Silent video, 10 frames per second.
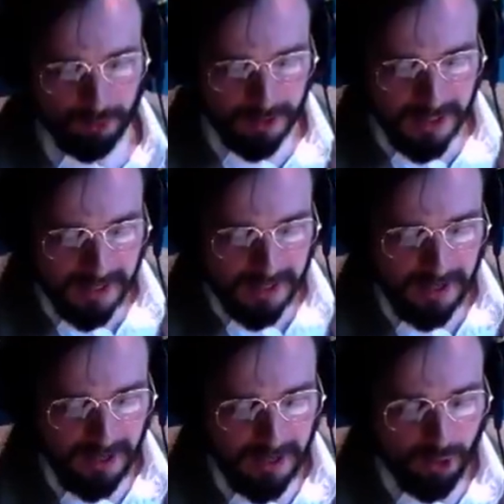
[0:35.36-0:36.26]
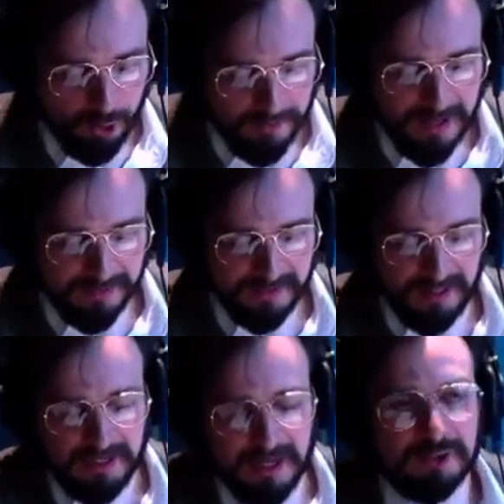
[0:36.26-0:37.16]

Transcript: saw on that day.